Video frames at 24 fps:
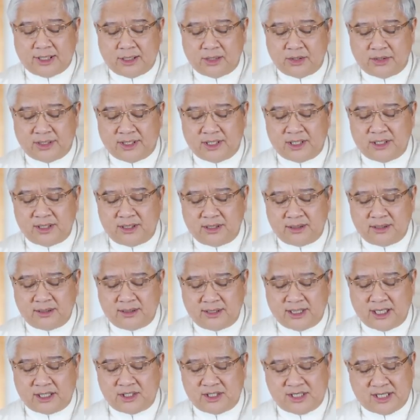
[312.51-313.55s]
the Lord
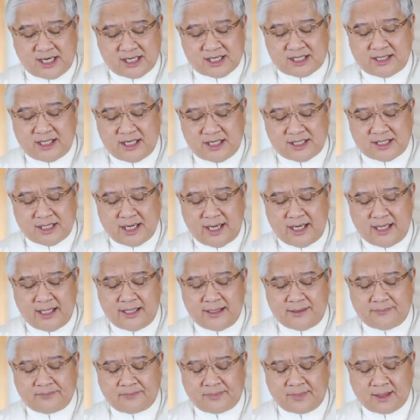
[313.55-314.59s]
not justly say,